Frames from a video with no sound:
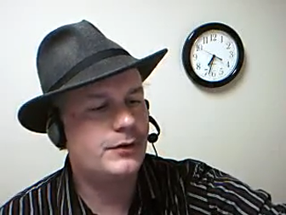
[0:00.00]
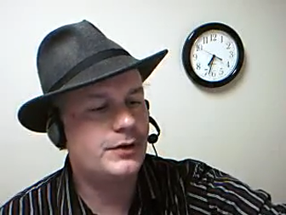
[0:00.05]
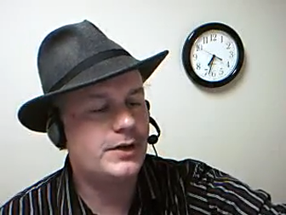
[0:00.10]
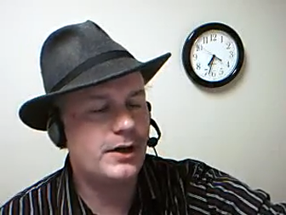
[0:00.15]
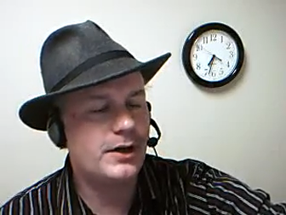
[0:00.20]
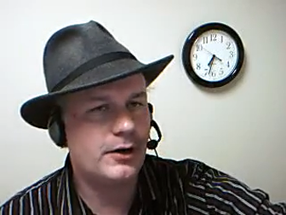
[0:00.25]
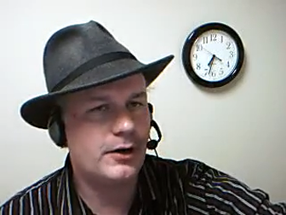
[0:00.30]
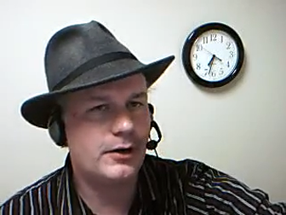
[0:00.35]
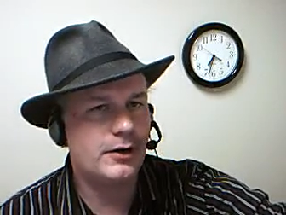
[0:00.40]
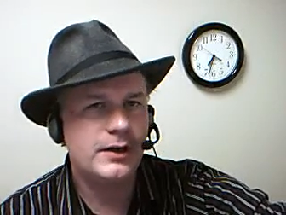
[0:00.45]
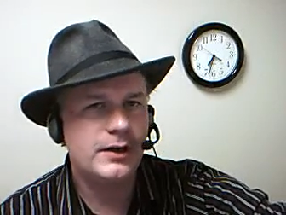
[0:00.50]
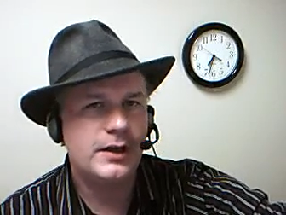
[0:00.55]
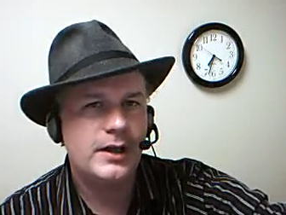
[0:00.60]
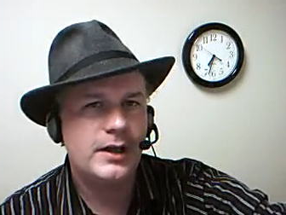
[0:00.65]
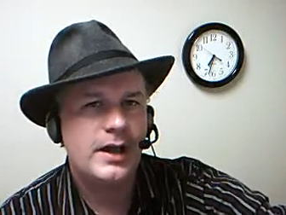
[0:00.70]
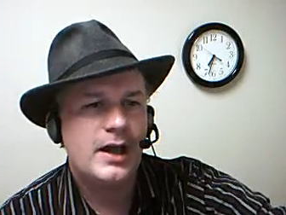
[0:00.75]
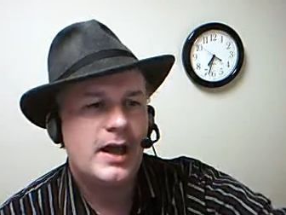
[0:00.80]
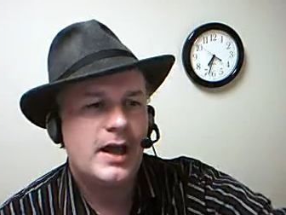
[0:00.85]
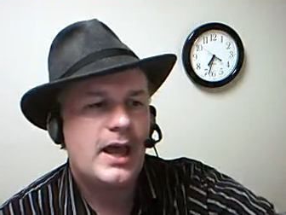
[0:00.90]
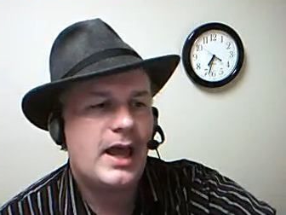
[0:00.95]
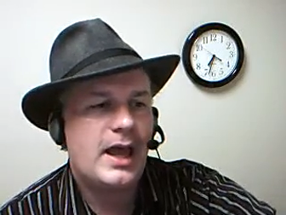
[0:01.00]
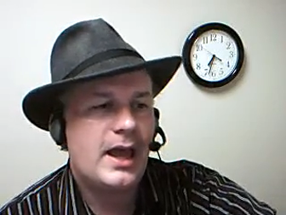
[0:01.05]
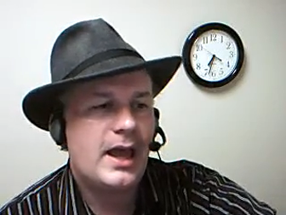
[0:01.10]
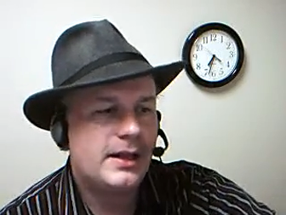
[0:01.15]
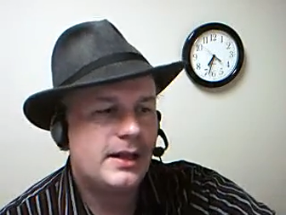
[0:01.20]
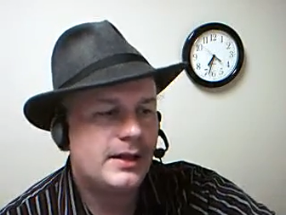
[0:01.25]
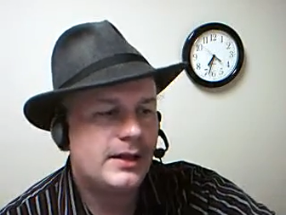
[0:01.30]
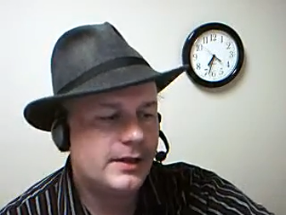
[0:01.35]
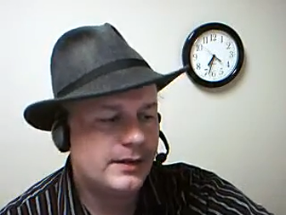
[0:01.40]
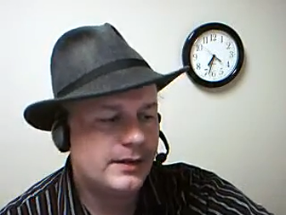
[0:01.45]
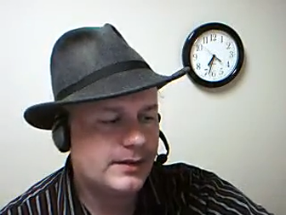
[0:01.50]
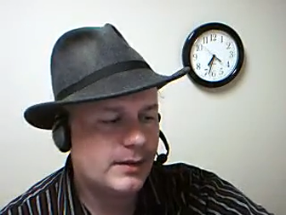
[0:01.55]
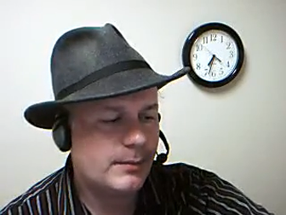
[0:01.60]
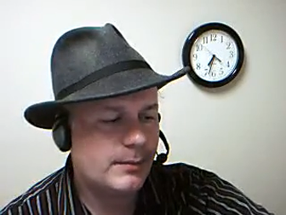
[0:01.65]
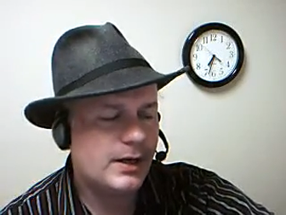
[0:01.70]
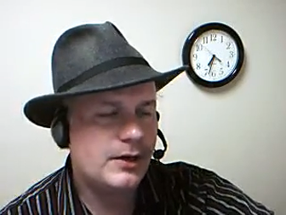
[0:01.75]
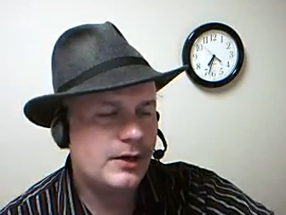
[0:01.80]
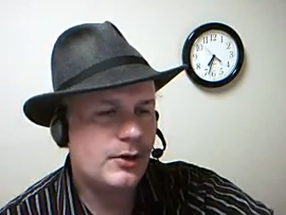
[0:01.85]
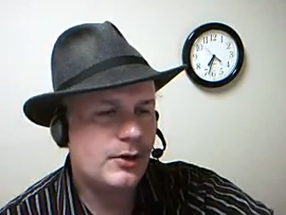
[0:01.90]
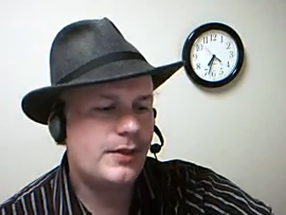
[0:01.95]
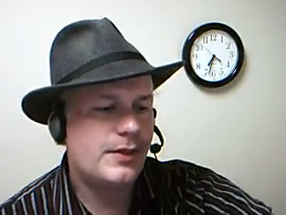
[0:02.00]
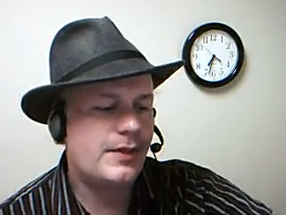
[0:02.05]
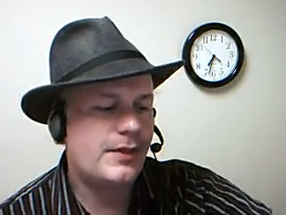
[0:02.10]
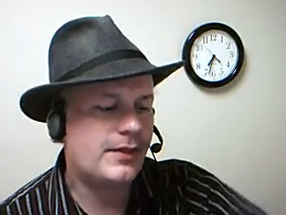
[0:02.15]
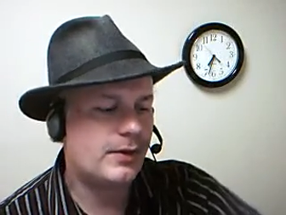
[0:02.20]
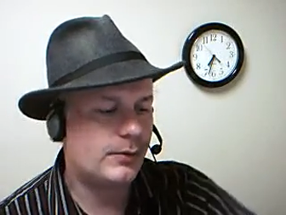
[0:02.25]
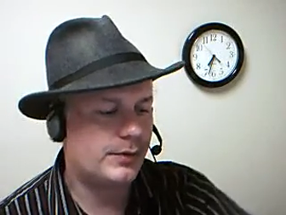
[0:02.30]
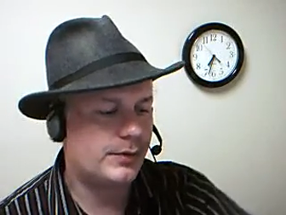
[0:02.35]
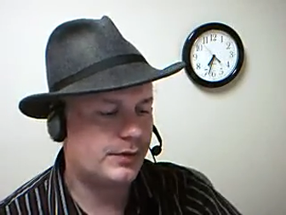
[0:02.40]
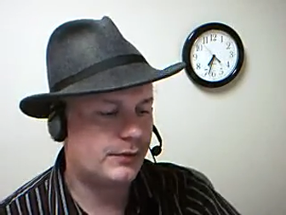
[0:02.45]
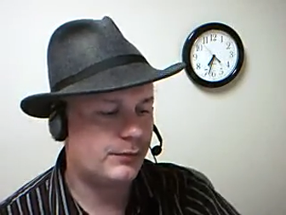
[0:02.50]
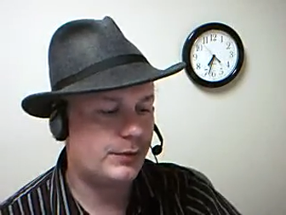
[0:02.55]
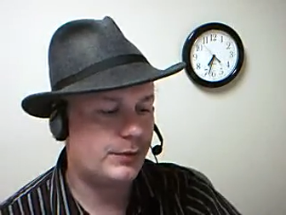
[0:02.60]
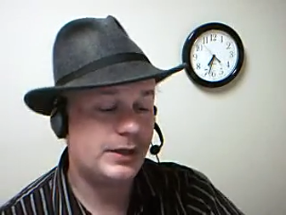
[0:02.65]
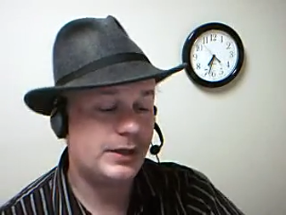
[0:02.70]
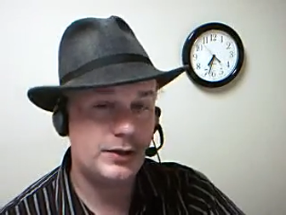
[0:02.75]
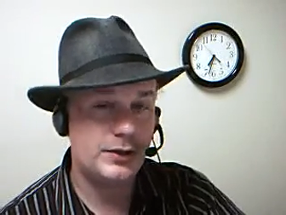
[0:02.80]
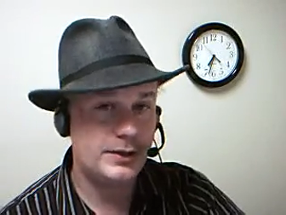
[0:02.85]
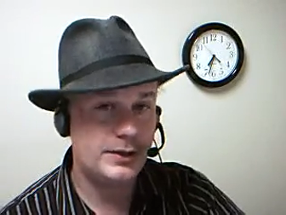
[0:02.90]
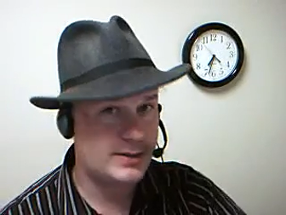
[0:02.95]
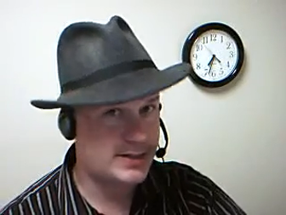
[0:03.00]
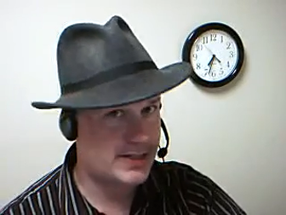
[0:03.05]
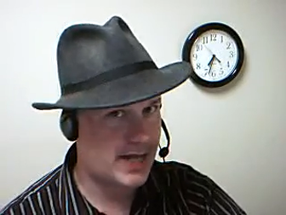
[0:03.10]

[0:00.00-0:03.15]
dinner, and somebody noted that there was a really good